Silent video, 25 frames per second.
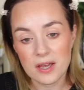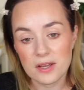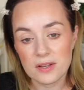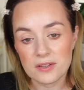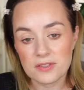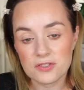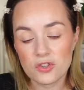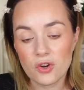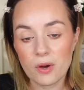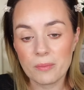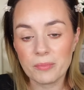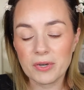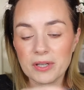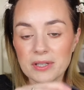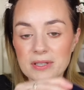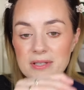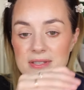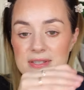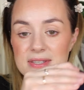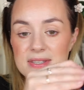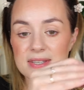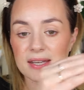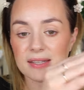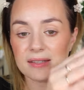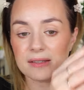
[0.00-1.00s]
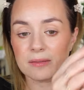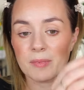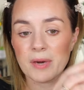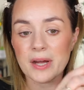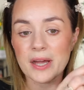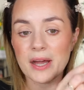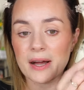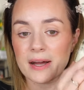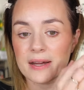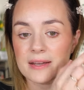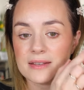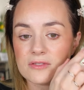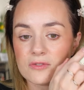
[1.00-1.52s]
So I'm gonna set my
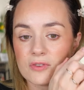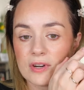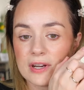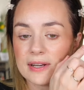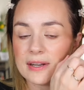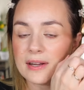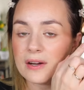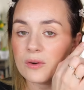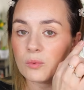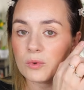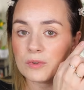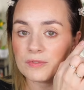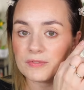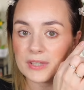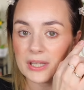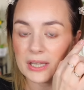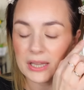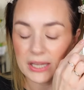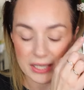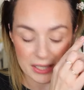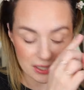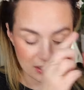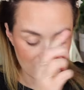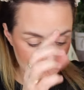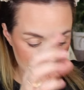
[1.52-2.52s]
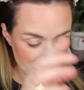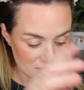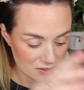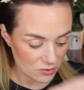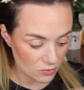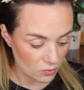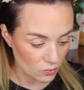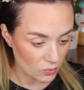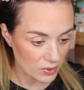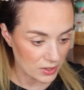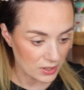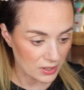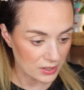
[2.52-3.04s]
eyes right now with the lightest
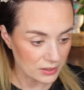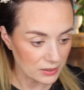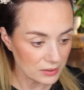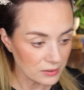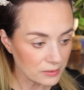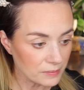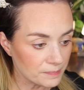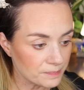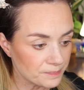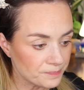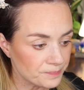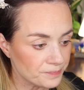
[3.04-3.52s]
one.